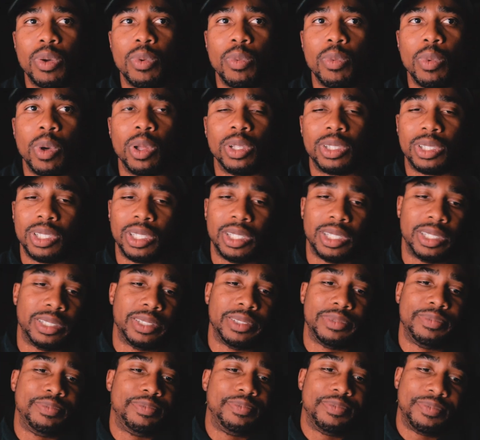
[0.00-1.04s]
want
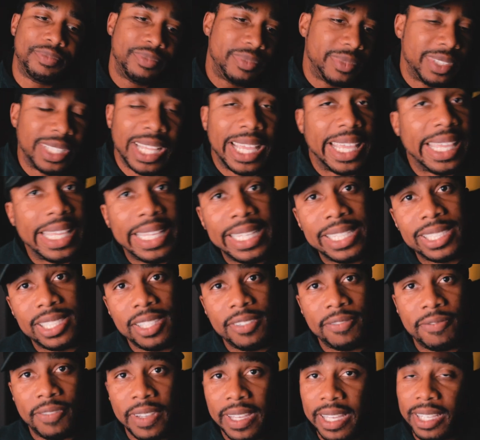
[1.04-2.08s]
the easy
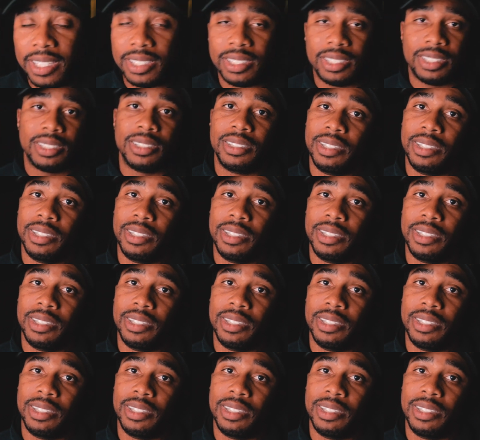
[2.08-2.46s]
fix.